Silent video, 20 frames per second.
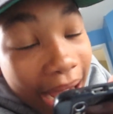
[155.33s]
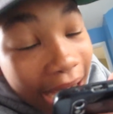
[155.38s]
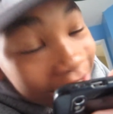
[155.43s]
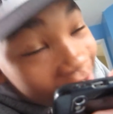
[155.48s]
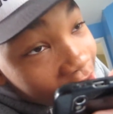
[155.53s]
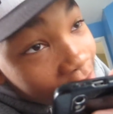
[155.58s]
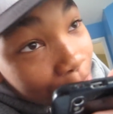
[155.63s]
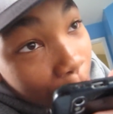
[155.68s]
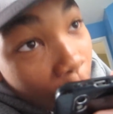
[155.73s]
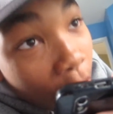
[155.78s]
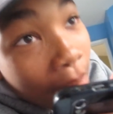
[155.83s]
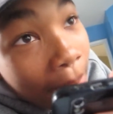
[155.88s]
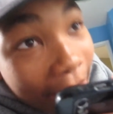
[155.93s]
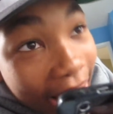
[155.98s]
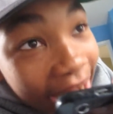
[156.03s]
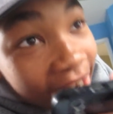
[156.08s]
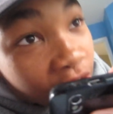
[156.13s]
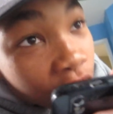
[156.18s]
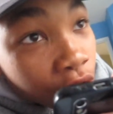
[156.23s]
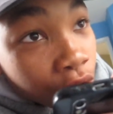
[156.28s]
I just bought
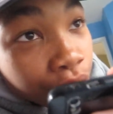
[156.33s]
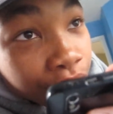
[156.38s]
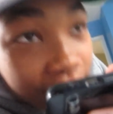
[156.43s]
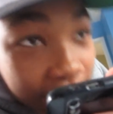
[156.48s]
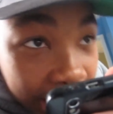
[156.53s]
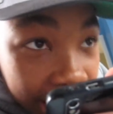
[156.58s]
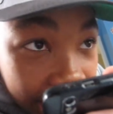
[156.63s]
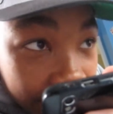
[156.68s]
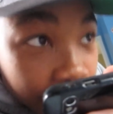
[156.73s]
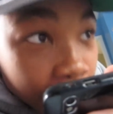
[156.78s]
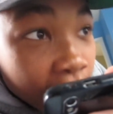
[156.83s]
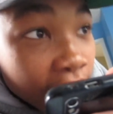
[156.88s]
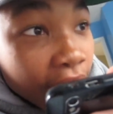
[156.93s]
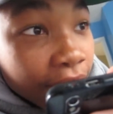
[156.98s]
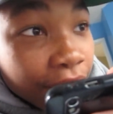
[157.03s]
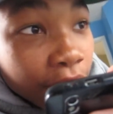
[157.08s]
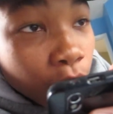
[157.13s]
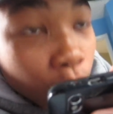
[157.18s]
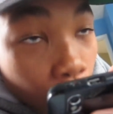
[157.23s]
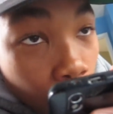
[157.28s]
Madden thirteen
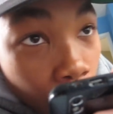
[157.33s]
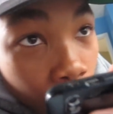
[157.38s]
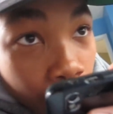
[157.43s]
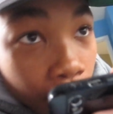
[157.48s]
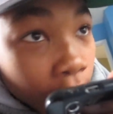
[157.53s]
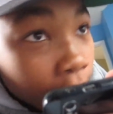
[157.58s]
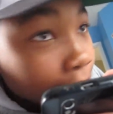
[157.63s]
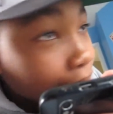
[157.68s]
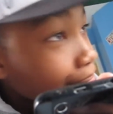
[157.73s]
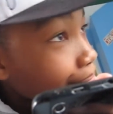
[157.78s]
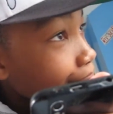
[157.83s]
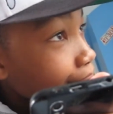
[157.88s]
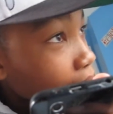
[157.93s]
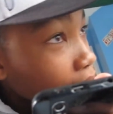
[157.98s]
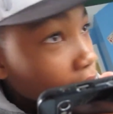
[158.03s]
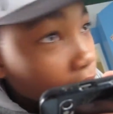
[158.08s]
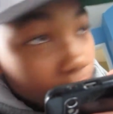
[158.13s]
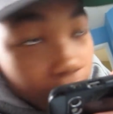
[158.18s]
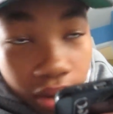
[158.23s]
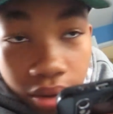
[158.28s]
from Walmart,
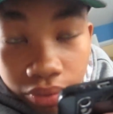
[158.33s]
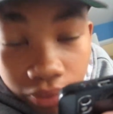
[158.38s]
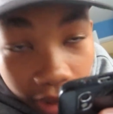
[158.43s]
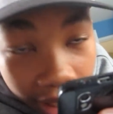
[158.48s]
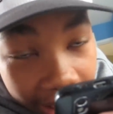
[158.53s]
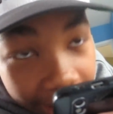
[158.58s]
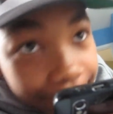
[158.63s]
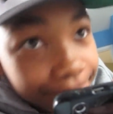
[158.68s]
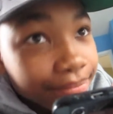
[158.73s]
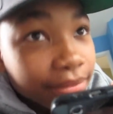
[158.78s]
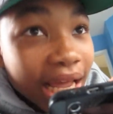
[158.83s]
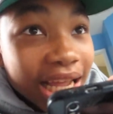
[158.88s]
right?